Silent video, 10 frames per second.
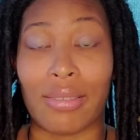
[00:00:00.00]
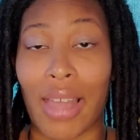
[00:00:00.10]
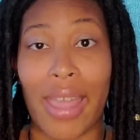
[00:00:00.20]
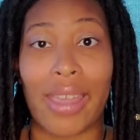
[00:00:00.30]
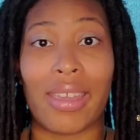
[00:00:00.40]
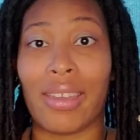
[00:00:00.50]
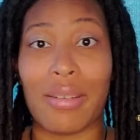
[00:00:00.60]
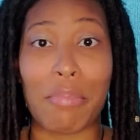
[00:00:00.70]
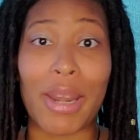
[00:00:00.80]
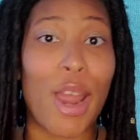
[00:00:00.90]
like,
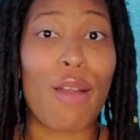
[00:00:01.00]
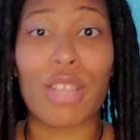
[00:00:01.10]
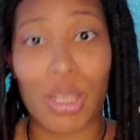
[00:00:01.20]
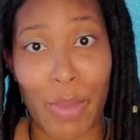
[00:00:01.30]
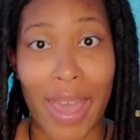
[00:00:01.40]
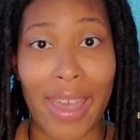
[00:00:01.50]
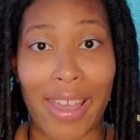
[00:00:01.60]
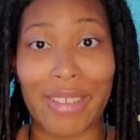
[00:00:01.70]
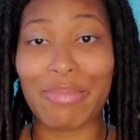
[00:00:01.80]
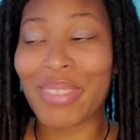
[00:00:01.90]
my nerves is bad.